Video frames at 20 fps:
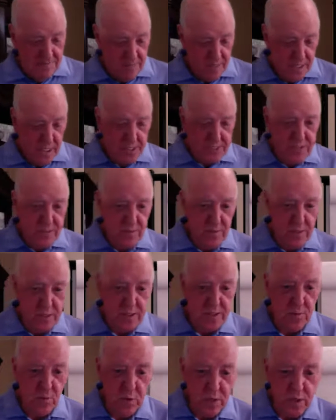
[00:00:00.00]

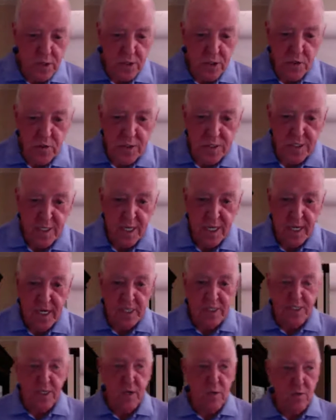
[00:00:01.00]
Customers will do as they are
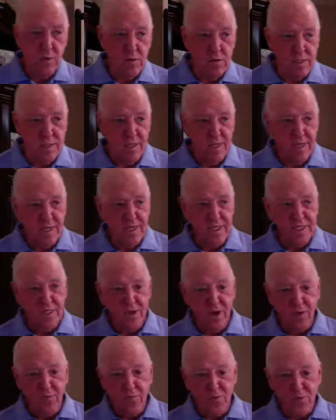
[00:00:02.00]
sold. It's
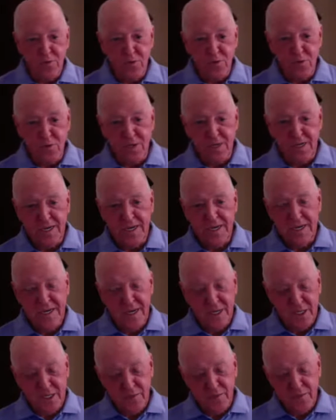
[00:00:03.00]
not rude.
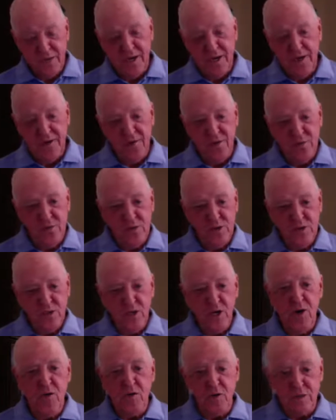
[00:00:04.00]
It's a play on the word
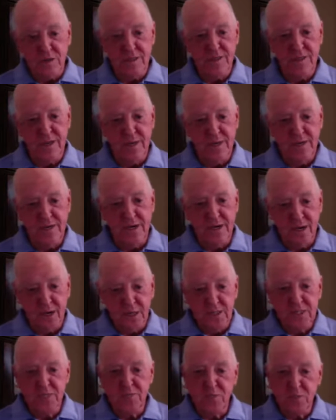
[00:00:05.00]
told. I mean,
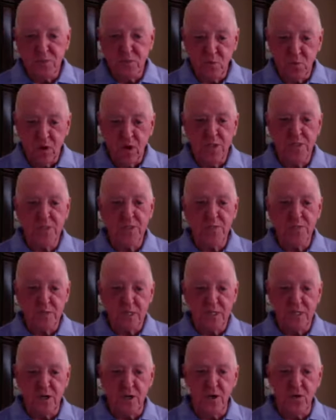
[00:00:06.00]
customers want to be
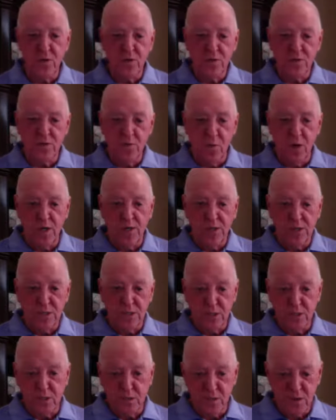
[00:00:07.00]
told what to
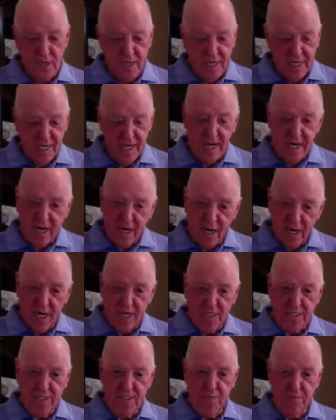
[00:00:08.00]
do in a
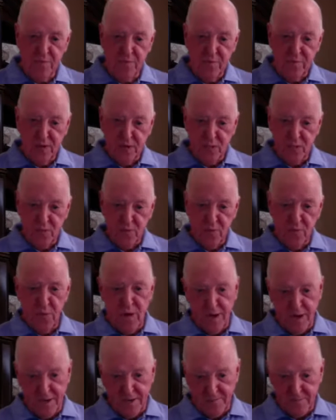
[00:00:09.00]
nice, professional
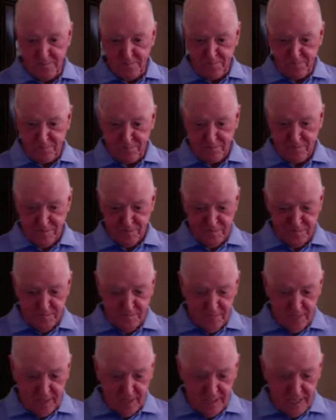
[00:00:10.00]
way.
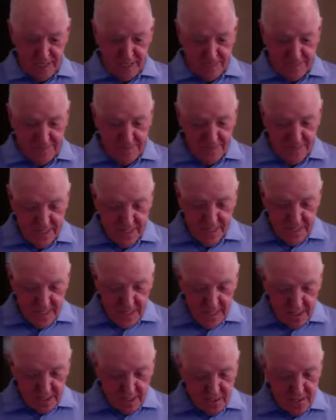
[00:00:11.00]

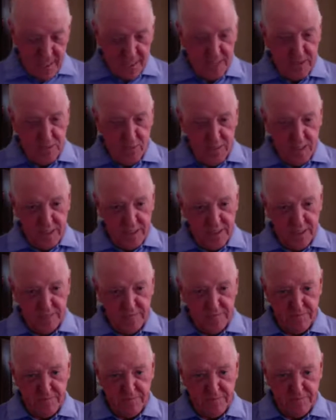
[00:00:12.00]
So next
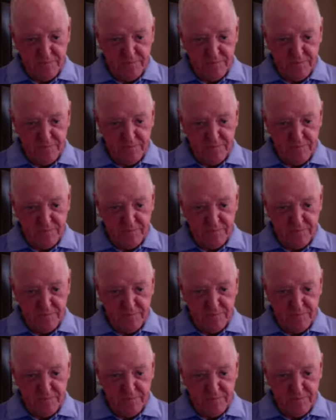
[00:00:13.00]
week's